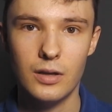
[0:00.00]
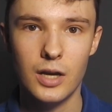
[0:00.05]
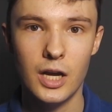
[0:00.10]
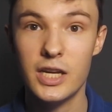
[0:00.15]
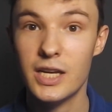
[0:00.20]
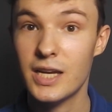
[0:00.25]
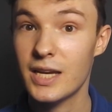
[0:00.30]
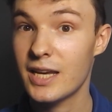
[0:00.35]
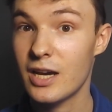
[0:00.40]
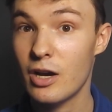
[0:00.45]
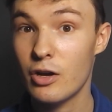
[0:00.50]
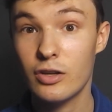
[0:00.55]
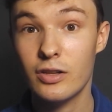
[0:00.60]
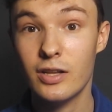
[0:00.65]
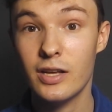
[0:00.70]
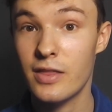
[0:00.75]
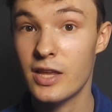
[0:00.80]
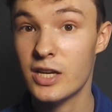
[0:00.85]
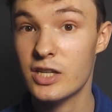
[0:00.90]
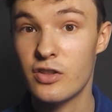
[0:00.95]
and you can
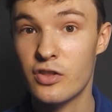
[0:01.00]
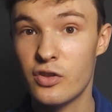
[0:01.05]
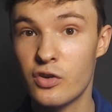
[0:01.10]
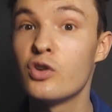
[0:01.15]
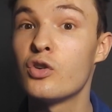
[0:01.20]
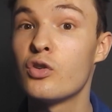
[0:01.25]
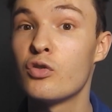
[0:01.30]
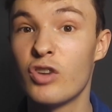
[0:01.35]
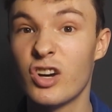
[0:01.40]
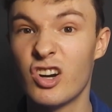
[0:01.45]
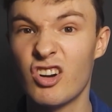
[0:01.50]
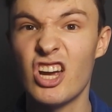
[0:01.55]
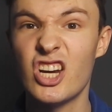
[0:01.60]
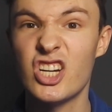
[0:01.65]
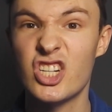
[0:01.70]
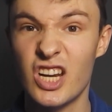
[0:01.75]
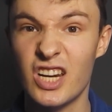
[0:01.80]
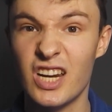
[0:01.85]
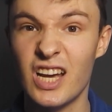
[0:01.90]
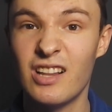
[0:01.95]
calculate this through
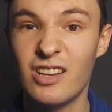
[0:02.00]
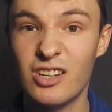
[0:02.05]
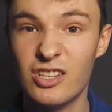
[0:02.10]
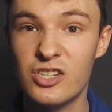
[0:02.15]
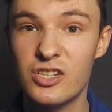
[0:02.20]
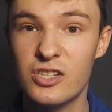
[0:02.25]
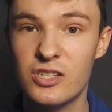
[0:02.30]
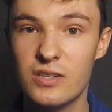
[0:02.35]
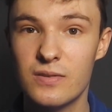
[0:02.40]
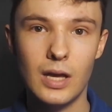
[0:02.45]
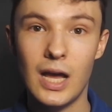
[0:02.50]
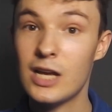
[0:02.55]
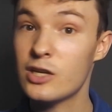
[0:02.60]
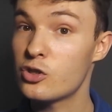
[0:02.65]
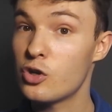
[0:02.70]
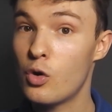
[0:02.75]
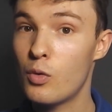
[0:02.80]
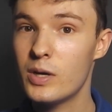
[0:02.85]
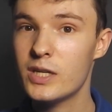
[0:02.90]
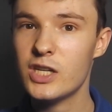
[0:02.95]
regression analysis. As
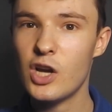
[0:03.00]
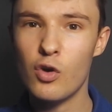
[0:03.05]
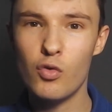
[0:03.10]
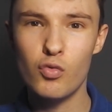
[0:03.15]
always, I